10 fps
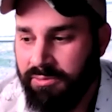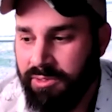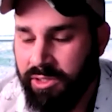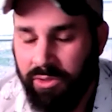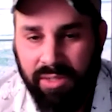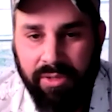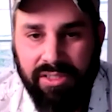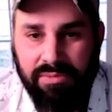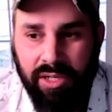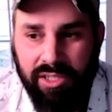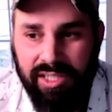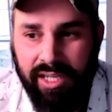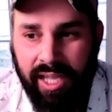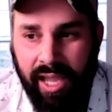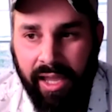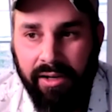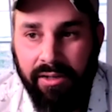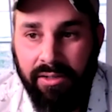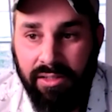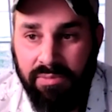use them as much as I can,
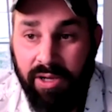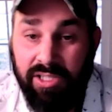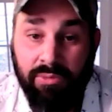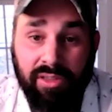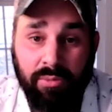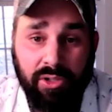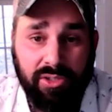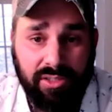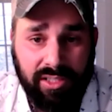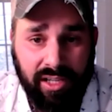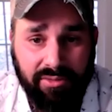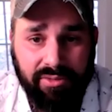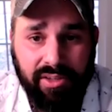especially with commercial stuff,